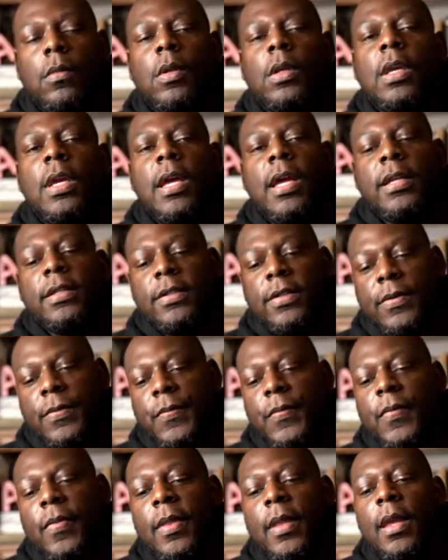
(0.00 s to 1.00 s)
Gotcha.
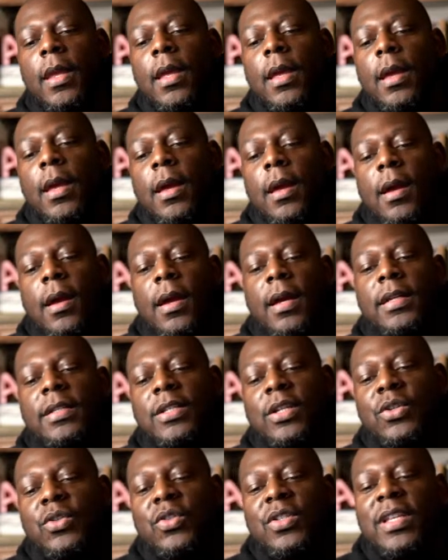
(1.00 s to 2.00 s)
All right.
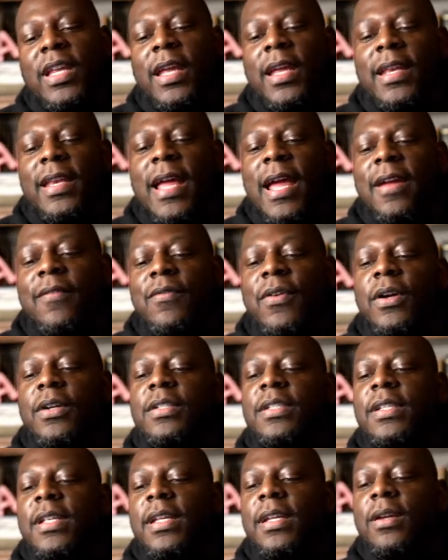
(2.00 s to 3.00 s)
So you said
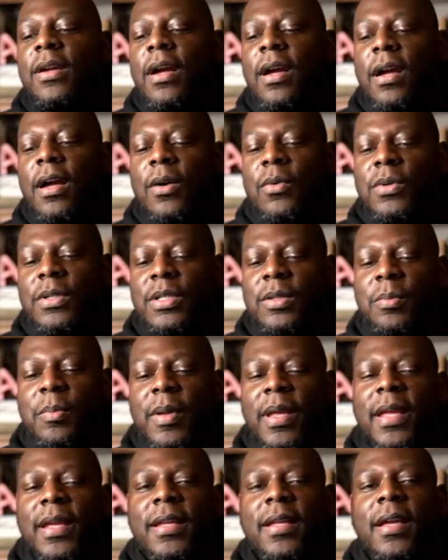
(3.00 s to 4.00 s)
diversity was a
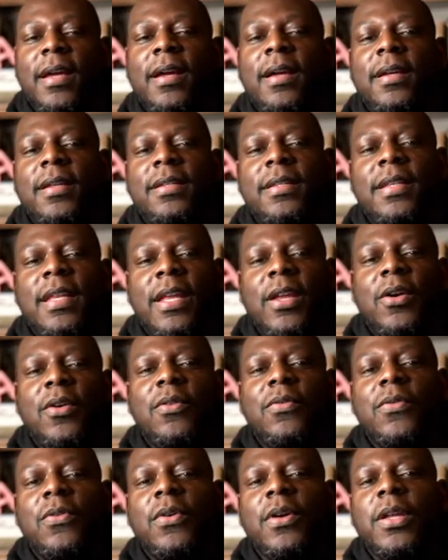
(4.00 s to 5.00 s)
big
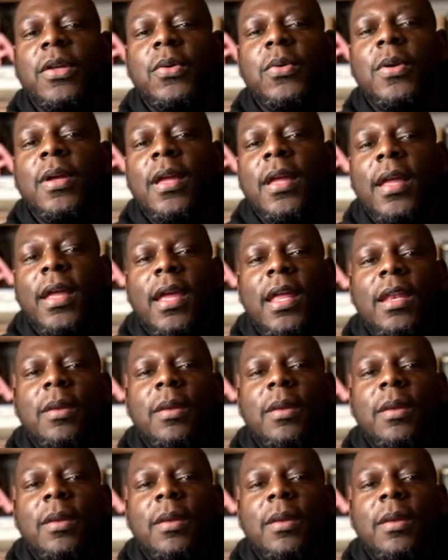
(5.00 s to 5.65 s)
deal for you in the